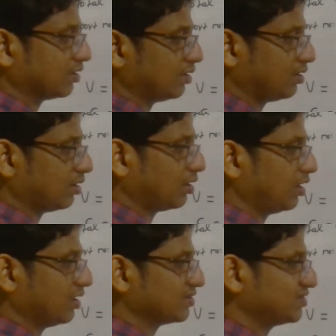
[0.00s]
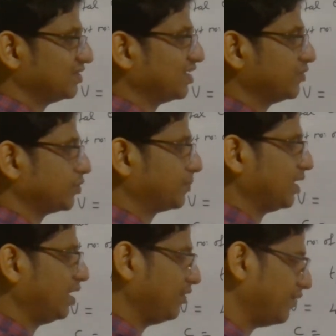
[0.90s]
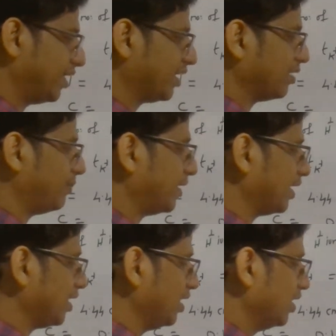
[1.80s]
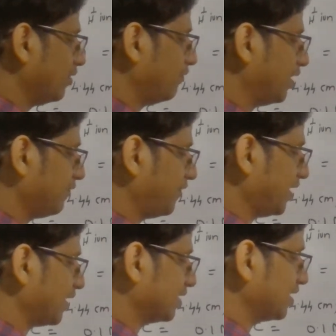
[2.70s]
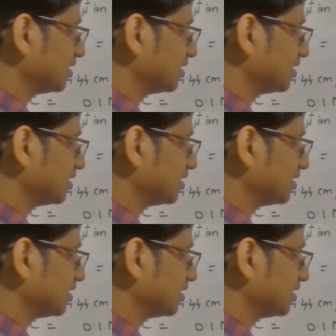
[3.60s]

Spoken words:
the electricity that you obtain divided by 1 farad, that